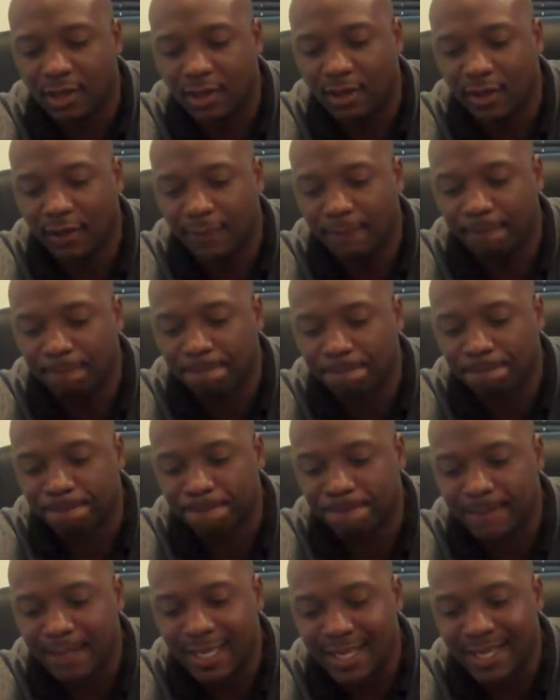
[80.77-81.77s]

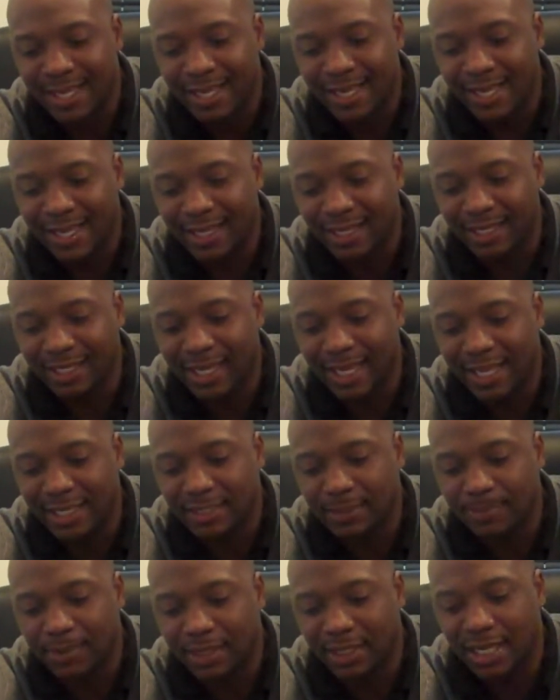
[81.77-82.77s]
And
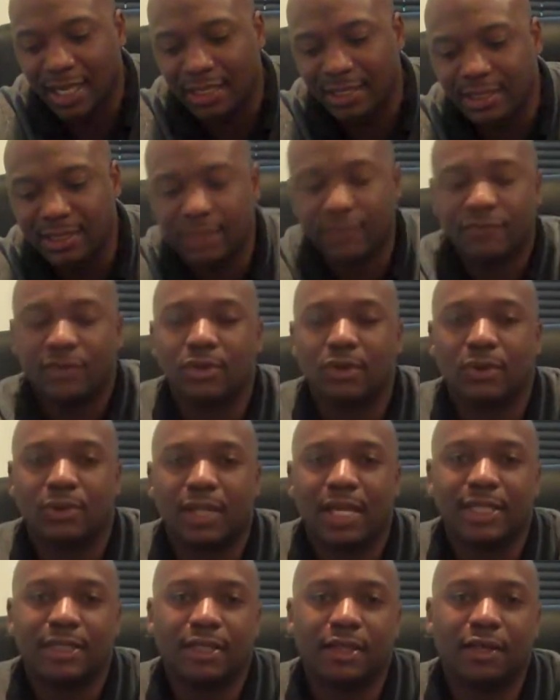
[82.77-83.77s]
last but not least, if you
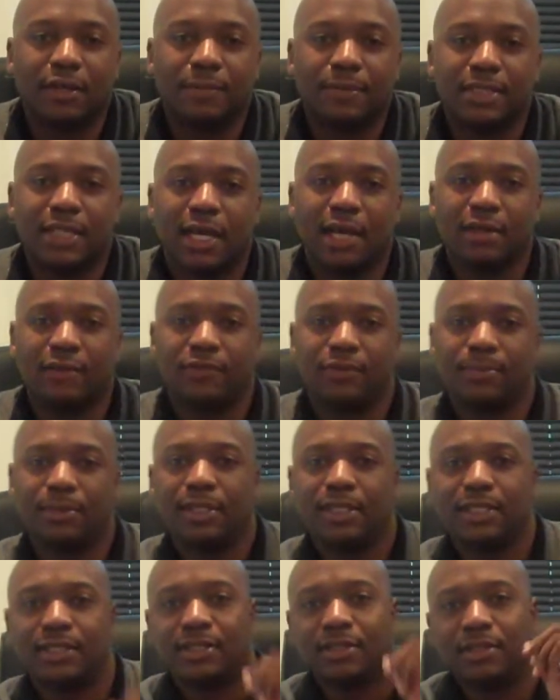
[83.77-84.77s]
don't like the upside of a
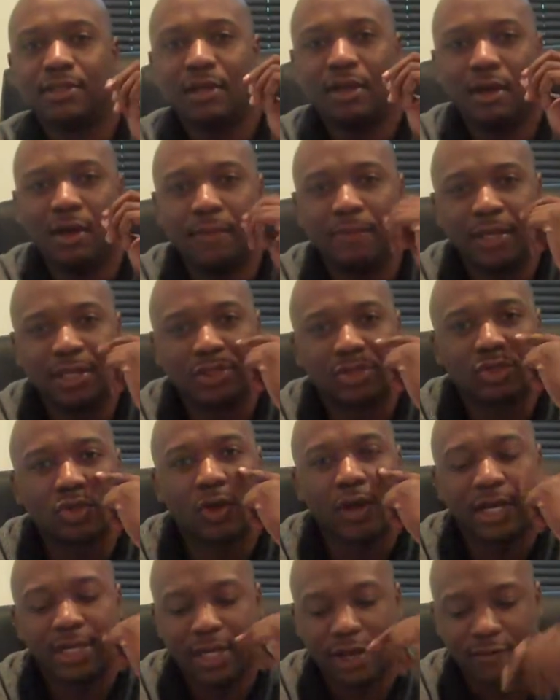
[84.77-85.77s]
place, and
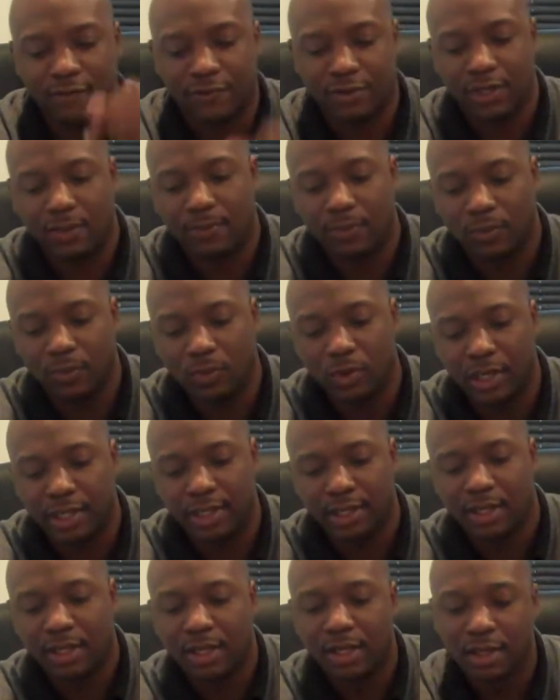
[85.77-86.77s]
starting out for #1,